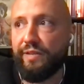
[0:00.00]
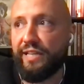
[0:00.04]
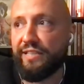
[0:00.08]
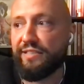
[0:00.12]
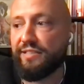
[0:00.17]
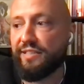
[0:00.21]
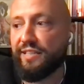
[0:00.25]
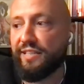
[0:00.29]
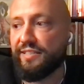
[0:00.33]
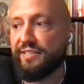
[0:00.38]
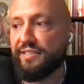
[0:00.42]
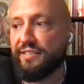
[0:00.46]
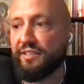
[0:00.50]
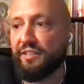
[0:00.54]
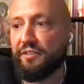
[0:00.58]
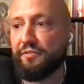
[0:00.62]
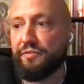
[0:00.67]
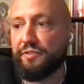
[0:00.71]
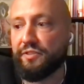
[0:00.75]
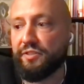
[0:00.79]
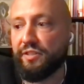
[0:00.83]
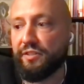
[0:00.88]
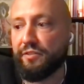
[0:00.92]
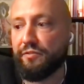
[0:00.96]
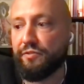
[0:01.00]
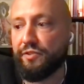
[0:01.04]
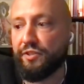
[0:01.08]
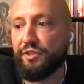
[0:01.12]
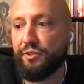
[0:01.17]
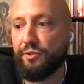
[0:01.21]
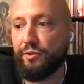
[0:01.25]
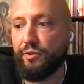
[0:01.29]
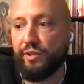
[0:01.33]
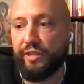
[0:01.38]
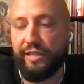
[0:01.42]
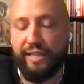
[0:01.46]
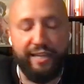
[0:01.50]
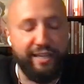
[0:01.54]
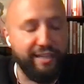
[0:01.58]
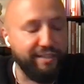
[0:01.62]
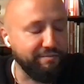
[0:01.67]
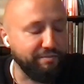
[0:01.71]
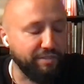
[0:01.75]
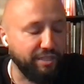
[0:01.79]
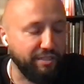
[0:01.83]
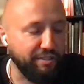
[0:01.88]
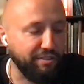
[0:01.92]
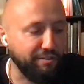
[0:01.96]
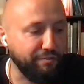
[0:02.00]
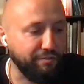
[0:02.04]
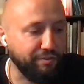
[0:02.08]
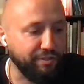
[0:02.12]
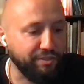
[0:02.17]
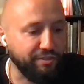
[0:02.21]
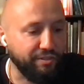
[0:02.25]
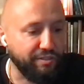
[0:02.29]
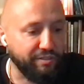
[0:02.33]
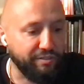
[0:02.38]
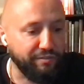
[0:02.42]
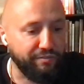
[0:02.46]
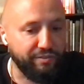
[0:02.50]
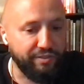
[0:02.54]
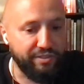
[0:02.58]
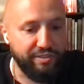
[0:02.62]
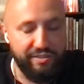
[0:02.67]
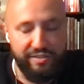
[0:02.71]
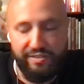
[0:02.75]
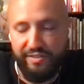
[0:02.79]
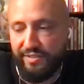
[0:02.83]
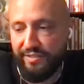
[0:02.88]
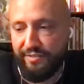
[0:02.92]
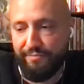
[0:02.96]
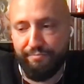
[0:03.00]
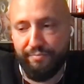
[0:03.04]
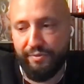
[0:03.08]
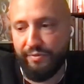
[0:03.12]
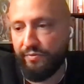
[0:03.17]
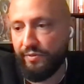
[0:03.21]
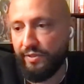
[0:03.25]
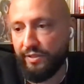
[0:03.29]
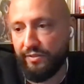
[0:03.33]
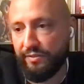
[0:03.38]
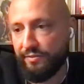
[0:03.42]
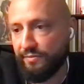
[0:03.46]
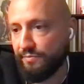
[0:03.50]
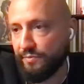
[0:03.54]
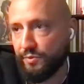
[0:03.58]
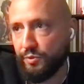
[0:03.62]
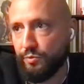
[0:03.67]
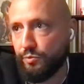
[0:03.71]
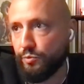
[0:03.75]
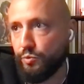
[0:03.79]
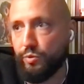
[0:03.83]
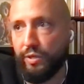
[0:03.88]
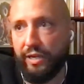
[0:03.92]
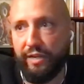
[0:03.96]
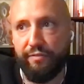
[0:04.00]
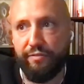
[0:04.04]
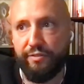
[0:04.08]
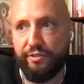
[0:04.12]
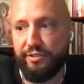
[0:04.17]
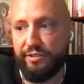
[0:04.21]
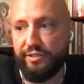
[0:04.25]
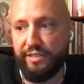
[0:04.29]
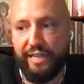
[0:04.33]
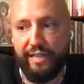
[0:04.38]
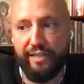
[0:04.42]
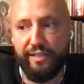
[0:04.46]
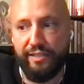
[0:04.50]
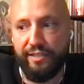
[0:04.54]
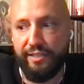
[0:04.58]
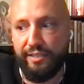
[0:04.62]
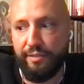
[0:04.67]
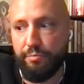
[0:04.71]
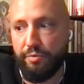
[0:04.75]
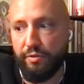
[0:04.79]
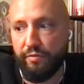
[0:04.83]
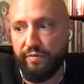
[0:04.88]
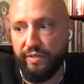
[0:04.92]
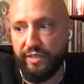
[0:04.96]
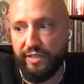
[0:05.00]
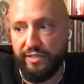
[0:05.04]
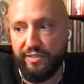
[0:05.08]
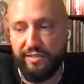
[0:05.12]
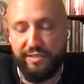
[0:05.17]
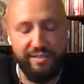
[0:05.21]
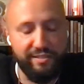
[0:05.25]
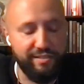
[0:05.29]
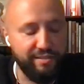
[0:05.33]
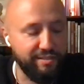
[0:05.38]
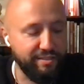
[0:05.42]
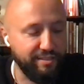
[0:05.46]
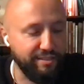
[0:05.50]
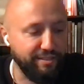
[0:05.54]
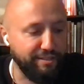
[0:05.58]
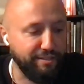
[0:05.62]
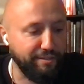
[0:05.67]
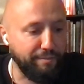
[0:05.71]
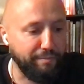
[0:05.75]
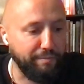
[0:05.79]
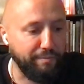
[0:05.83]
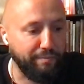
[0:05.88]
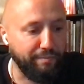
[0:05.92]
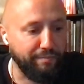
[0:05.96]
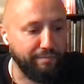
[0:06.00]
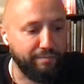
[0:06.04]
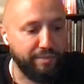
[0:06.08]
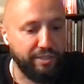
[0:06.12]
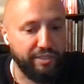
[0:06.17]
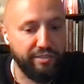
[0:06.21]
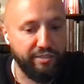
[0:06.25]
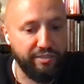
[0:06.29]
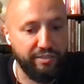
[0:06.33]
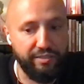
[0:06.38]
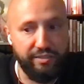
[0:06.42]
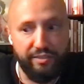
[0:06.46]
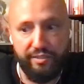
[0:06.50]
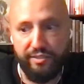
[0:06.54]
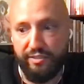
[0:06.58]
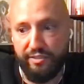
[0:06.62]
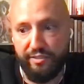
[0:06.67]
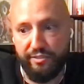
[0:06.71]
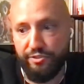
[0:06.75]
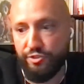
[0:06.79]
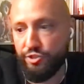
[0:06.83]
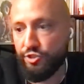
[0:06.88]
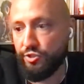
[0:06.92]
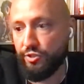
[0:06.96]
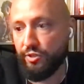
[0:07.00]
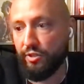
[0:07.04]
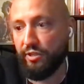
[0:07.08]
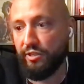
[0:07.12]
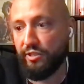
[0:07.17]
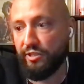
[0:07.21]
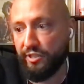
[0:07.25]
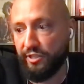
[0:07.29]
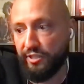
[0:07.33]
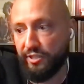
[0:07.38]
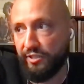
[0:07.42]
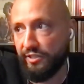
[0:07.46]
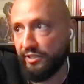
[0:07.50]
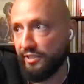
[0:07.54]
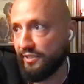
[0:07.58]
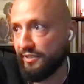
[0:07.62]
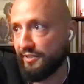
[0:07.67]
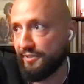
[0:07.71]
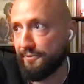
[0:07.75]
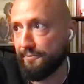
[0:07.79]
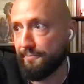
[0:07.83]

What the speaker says: As a young photographer, you look at other photographers, whoever, Annie Leibovitz, Martin Schiller,